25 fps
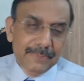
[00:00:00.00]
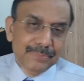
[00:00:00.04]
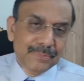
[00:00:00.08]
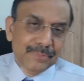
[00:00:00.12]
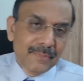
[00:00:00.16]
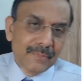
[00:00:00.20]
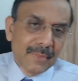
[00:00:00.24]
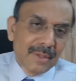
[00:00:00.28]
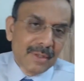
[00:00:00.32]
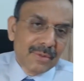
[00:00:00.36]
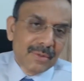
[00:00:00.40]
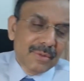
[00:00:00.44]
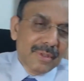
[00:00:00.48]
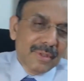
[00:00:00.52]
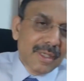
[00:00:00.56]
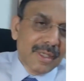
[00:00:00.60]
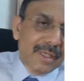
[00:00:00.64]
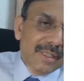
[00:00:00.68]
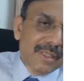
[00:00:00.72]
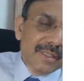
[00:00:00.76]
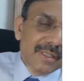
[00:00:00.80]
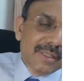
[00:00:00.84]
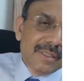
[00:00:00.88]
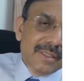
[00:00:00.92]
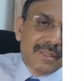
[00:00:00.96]
So that
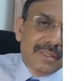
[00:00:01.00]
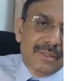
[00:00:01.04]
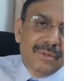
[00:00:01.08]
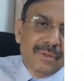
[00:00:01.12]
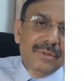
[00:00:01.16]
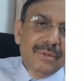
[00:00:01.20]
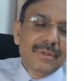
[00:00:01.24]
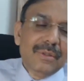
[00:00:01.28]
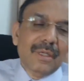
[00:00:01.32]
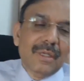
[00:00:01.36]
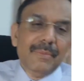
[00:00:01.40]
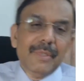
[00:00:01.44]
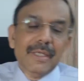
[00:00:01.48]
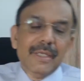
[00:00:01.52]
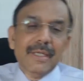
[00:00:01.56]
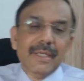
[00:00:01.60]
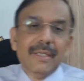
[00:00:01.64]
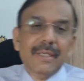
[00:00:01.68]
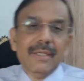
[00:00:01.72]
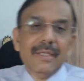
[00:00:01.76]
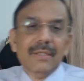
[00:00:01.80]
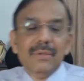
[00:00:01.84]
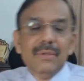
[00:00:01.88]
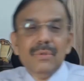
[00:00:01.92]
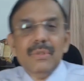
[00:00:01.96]
is communicating
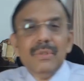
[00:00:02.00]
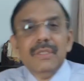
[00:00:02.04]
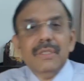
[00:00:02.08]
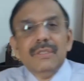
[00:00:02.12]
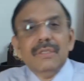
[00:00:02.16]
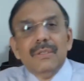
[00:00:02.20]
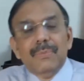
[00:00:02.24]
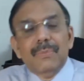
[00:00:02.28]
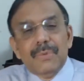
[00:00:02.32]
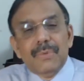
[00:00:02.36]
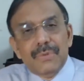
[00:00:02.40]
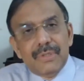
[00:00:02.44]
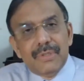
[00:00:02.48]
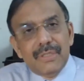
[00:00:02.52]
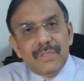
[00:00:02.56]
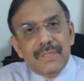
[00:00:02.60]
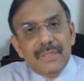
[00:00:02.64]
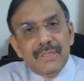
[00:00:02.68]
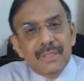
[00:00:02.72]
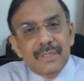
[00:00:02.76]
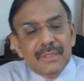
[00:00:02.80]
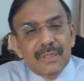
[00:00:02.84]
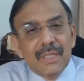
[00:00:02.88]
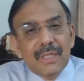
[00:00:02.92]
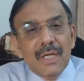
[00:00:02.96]
during the procedure
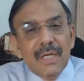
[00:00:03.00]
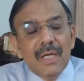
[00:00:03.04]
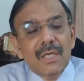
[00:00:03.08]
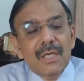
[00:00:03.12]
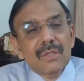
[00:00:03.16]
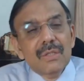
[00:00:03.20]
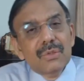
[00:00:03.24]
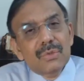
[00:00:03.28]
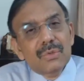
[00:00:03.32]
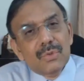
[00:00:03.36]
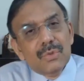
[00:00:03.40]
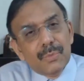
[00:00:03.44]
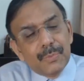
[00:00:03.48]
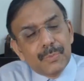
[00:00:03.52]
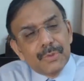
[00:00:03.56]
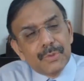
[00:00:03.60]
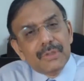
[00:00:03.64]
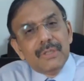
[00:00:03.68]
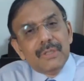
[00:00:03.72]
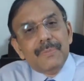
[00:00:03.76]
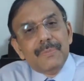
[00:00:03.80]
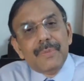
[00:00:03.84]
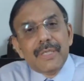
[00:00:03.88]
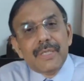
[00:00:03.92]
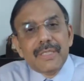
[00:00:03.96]
to put the
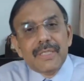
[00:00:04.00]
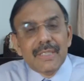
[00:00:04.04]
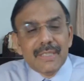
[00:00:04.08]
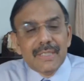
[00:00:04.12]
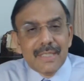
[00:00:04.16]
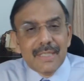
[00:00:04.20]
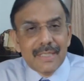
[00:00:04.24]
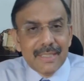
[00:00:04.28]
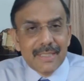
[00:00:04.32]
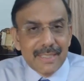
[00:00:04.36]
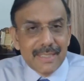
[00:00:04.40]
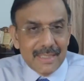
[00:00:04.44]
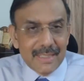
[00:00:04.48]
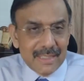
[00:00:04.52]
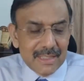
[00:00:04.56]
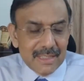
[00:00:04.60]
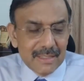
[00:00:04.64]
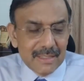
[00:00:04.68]
patient at ease.